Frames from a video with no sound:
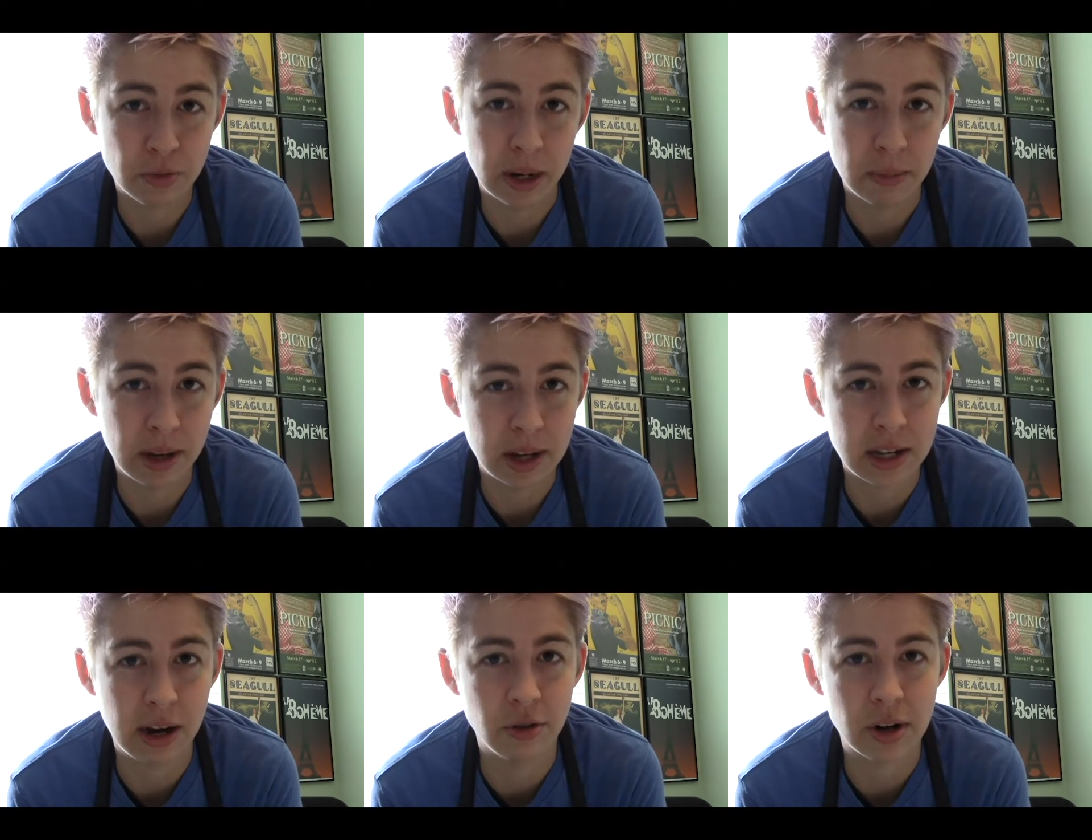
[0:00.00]
money because
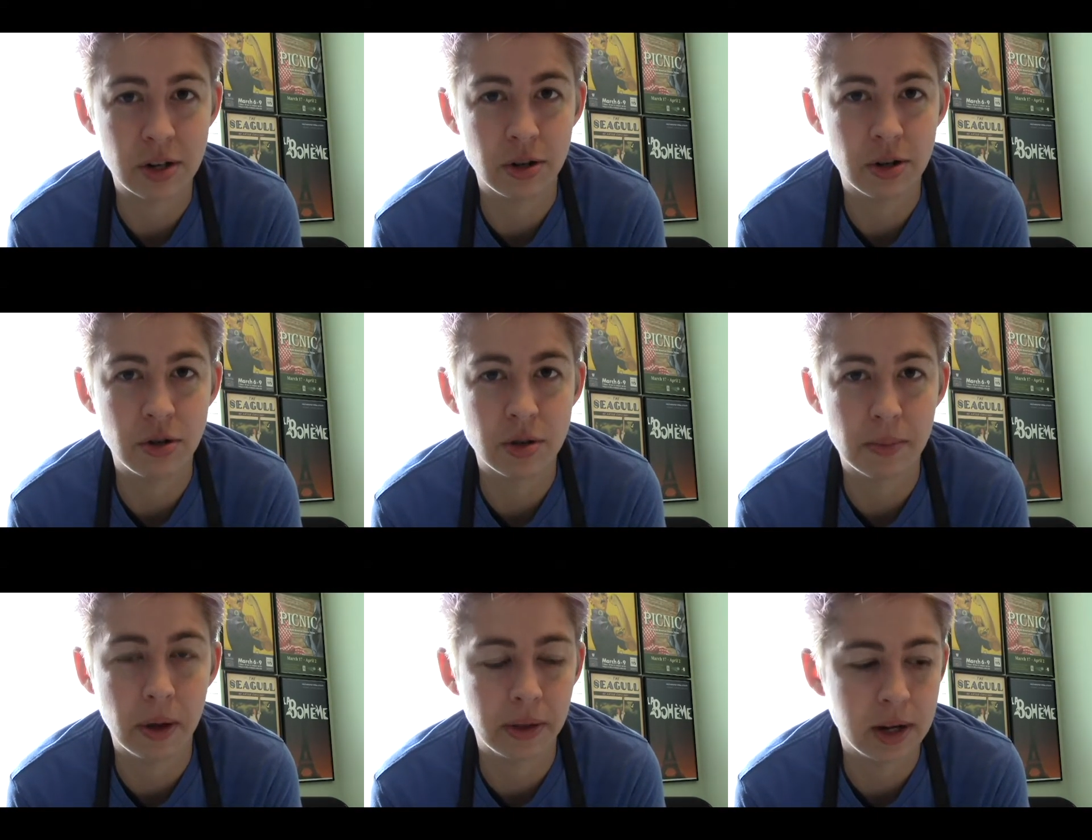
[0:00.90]
hairdressers use
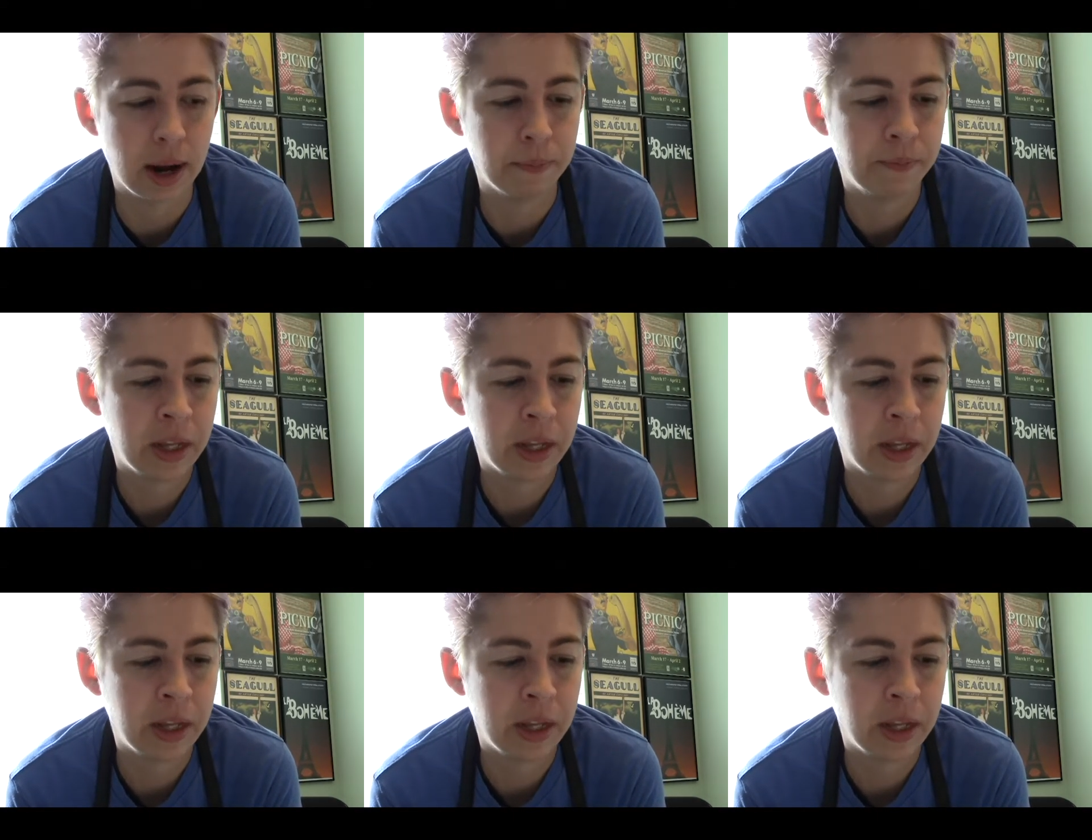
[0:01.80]
them all the time.